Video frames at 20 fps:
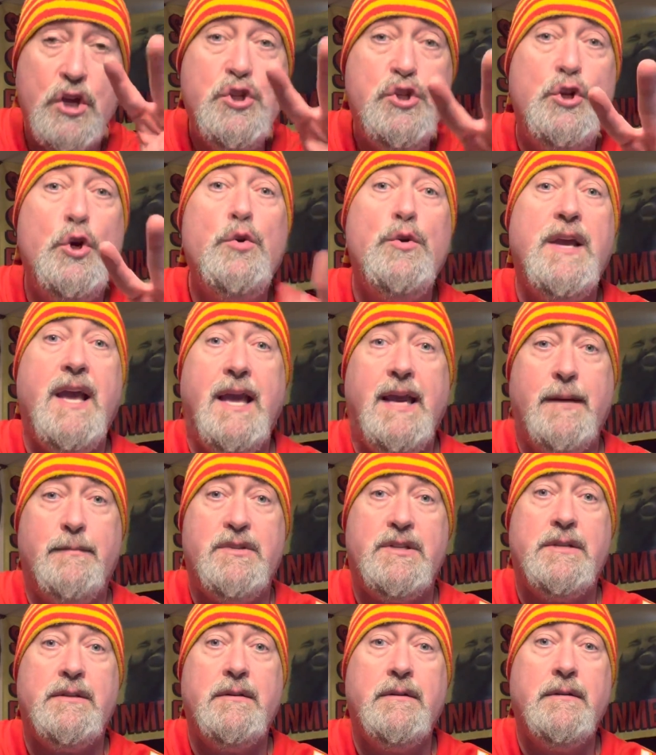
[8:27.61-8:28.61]
2
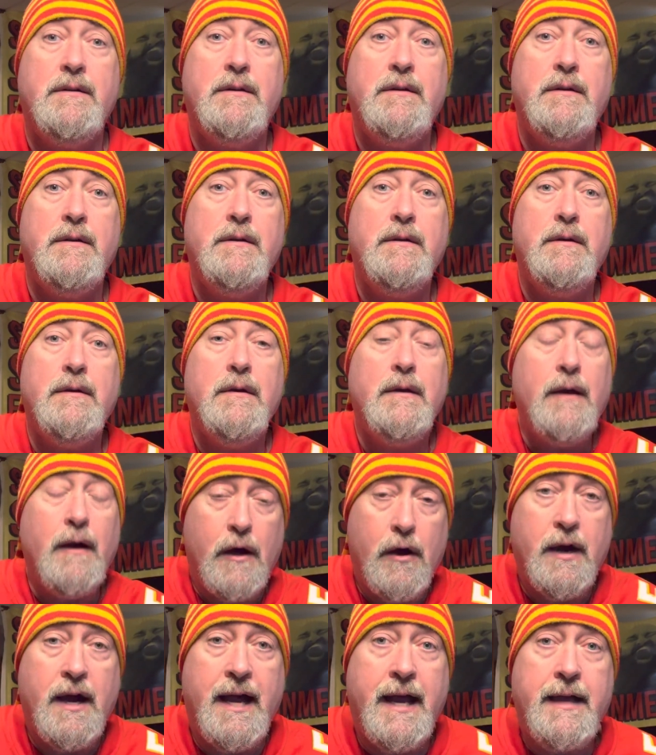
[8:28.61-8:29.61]
games,
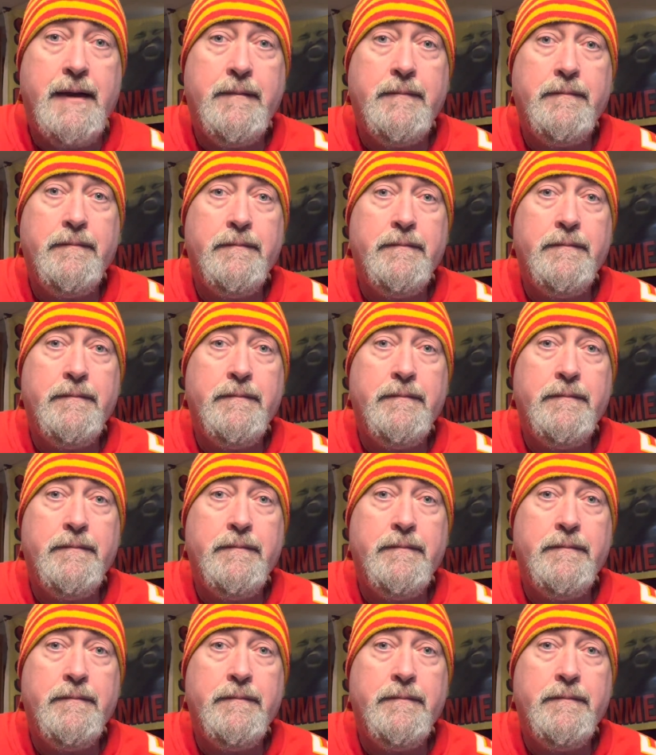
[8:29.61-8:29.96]
all right?